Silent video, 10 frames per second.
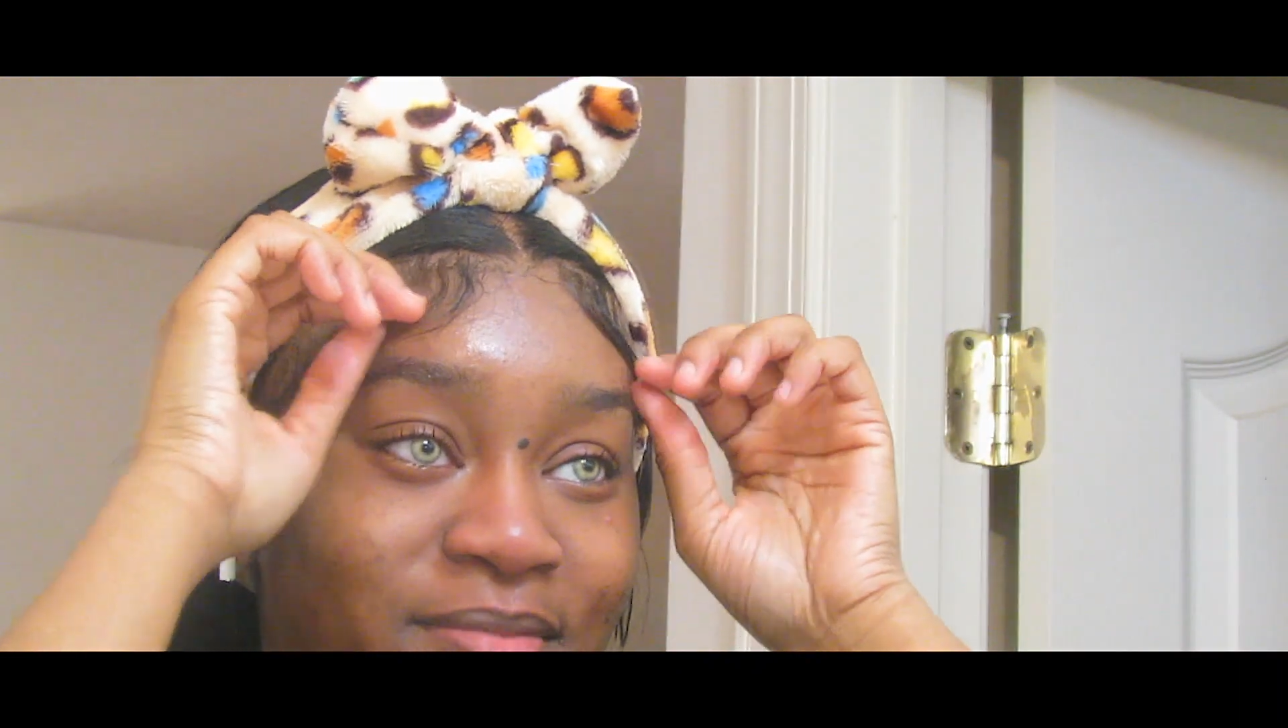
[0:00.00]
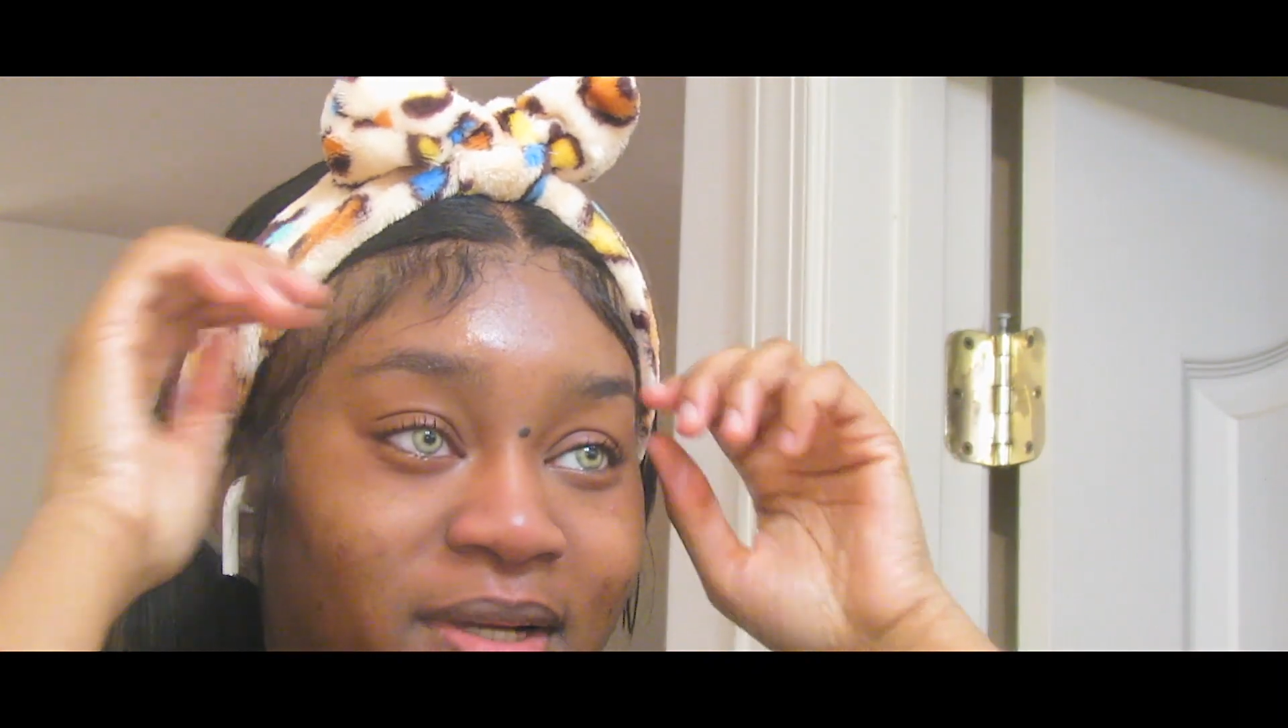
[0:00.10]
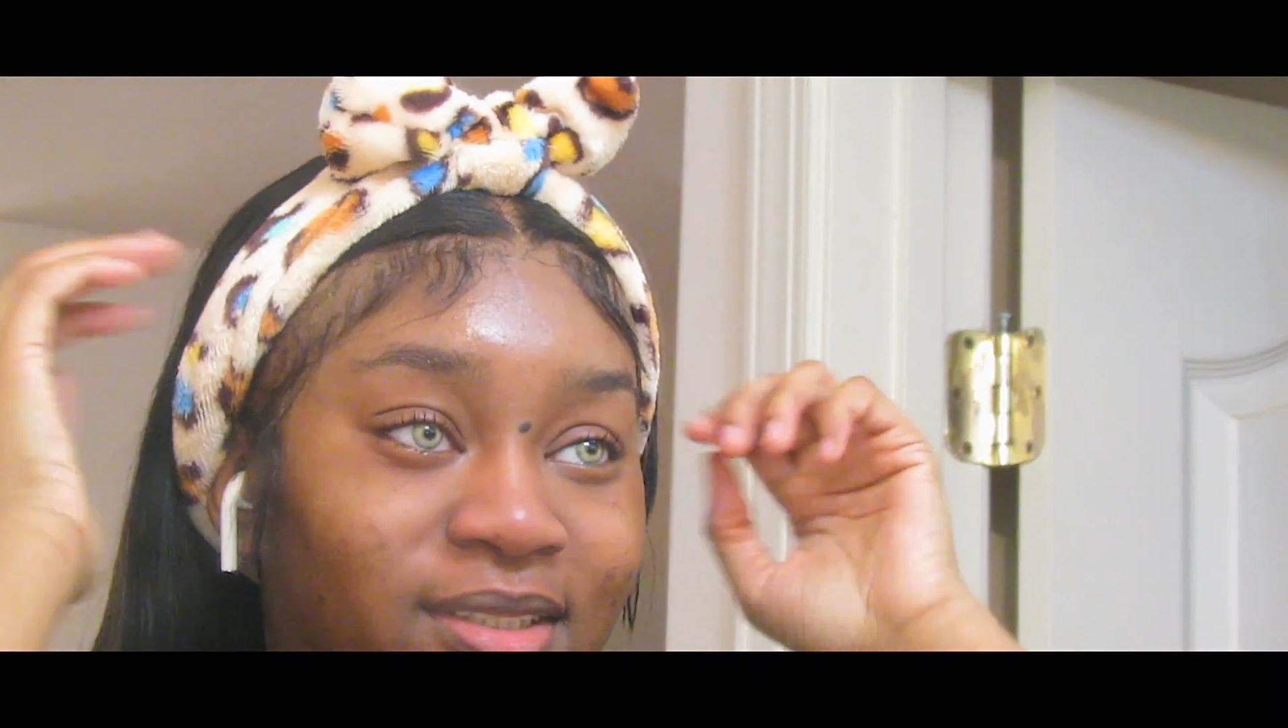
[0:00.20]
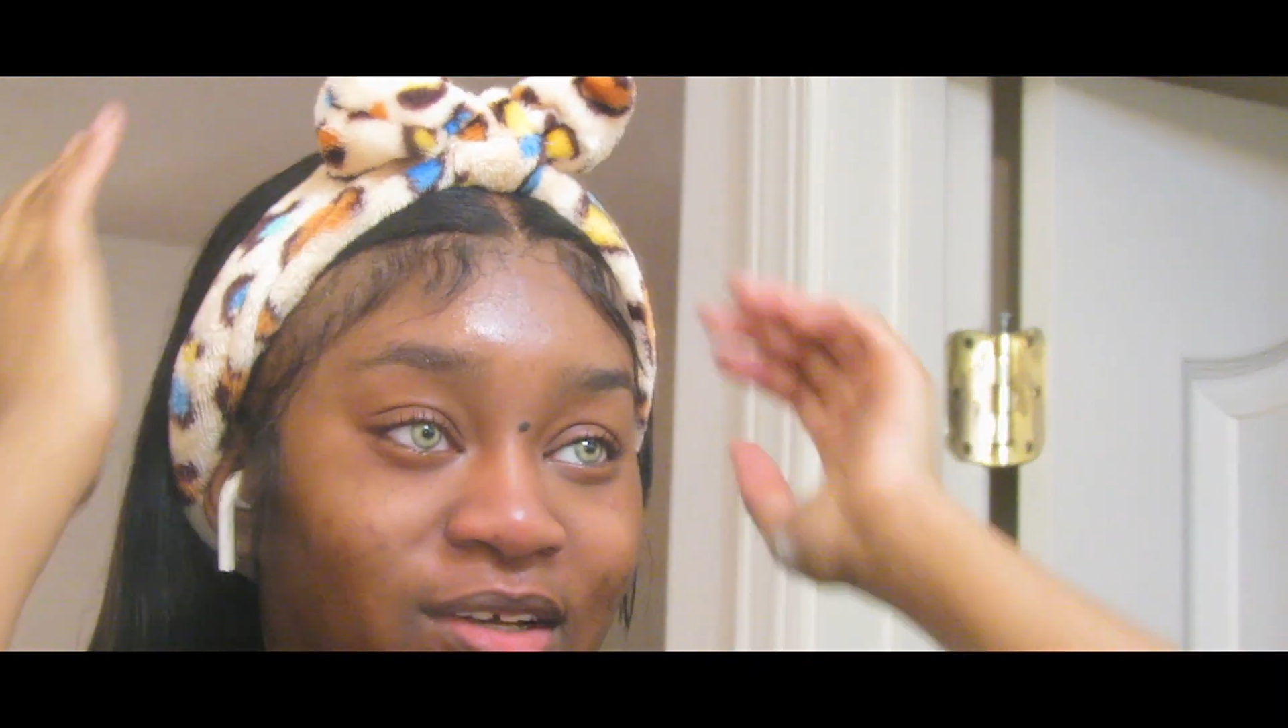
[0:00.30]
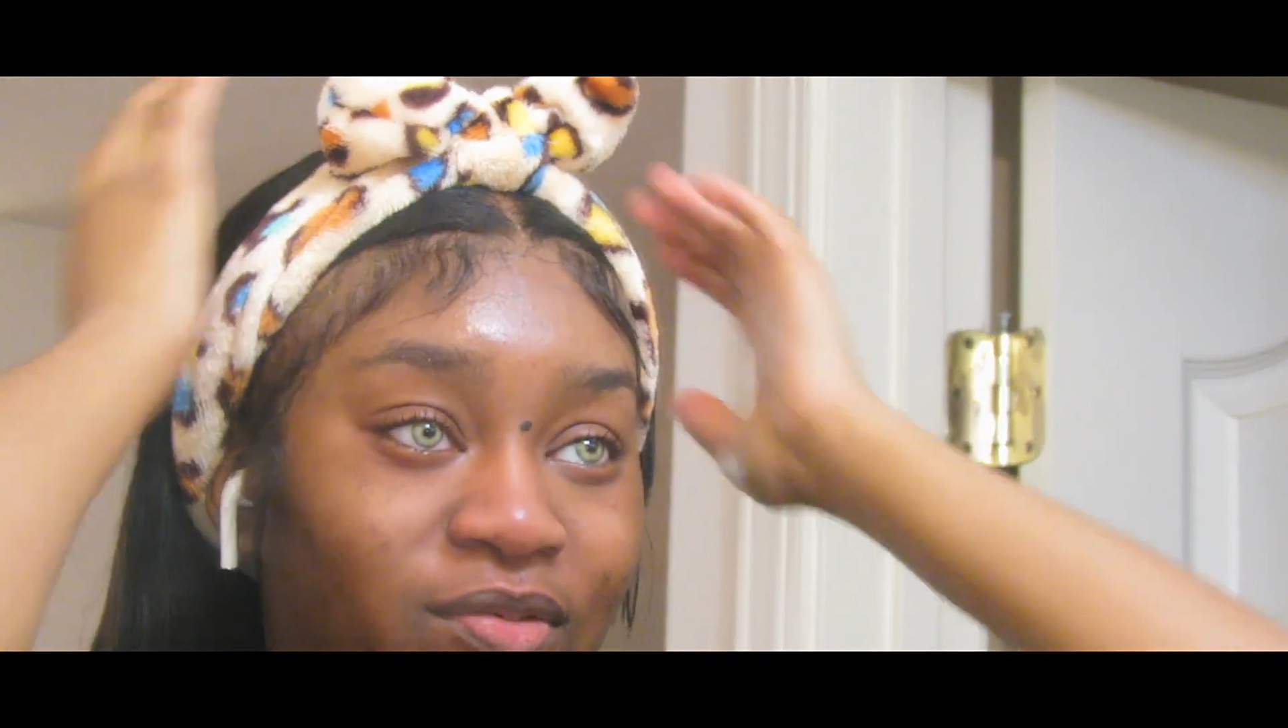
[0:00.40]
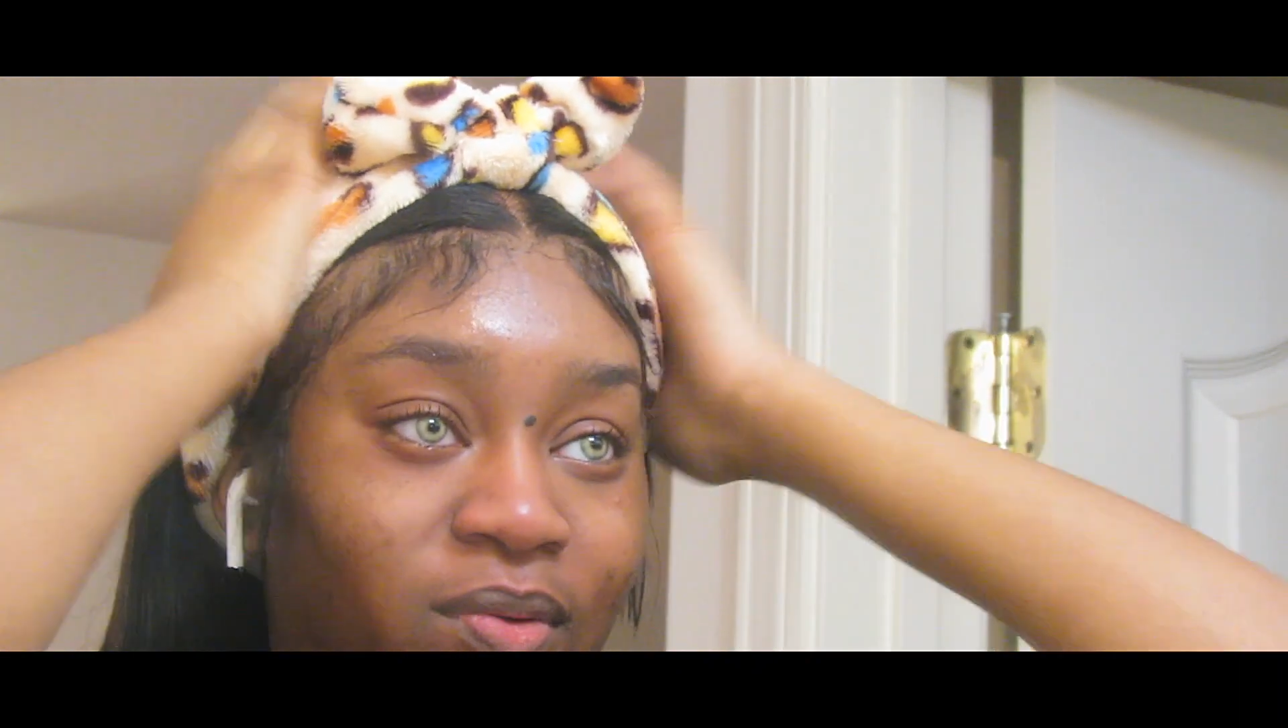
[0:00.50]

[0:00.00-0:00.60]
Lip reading: myself